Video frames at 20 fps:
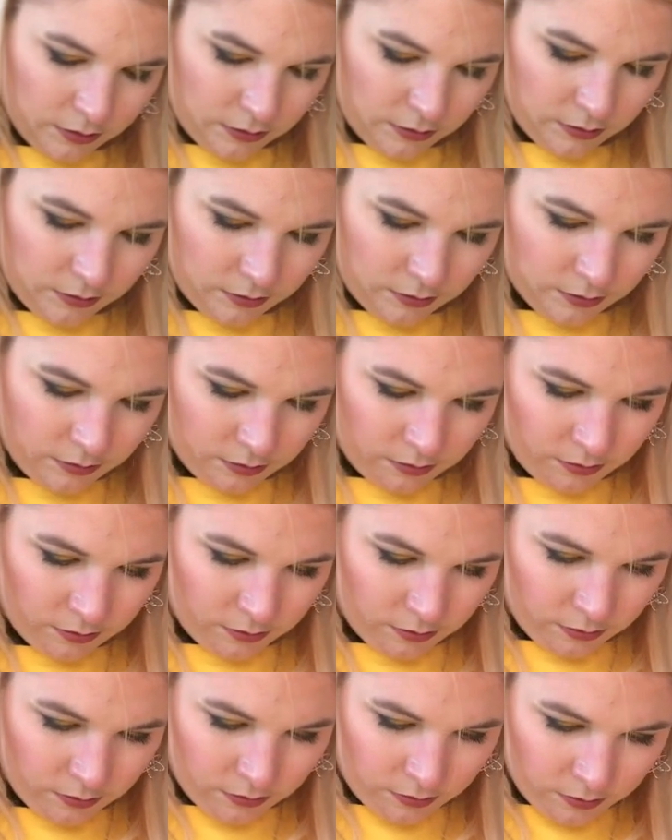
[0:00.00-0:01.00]

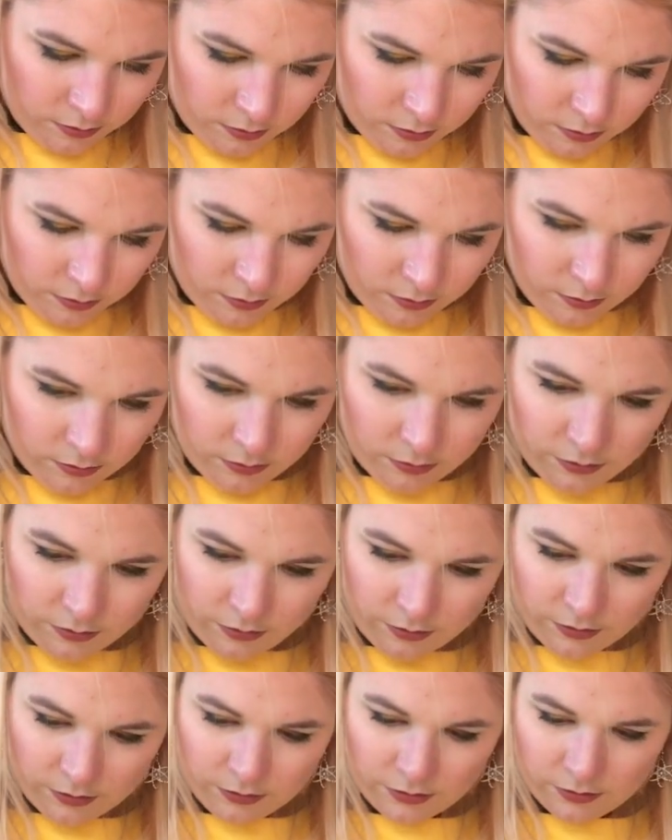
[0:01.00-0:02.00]

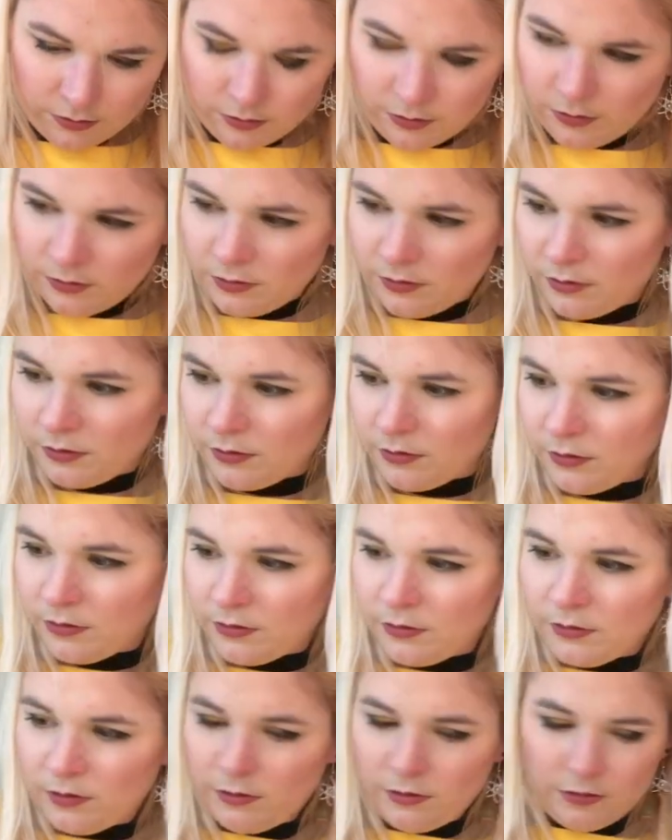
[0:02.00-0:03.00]

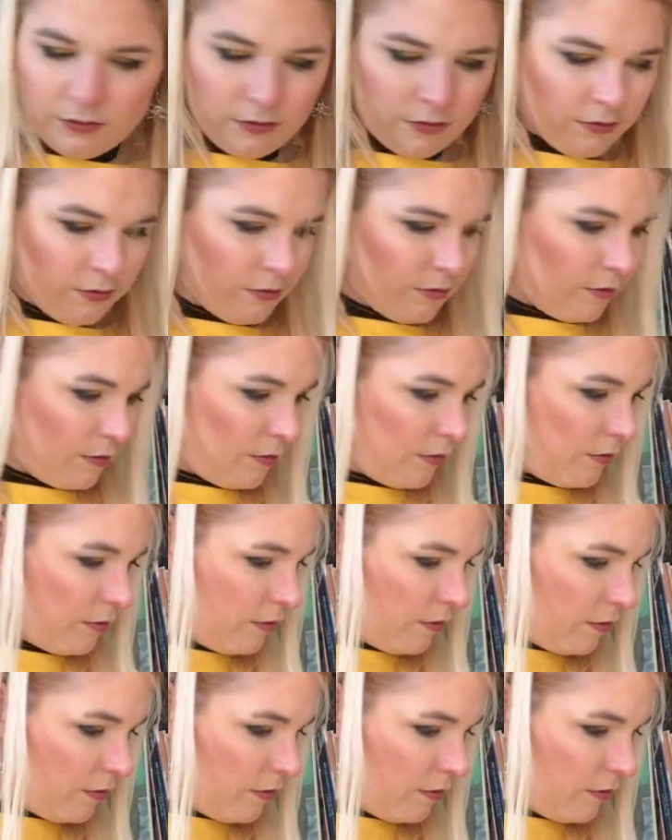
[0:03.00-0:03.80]
(no one is talking)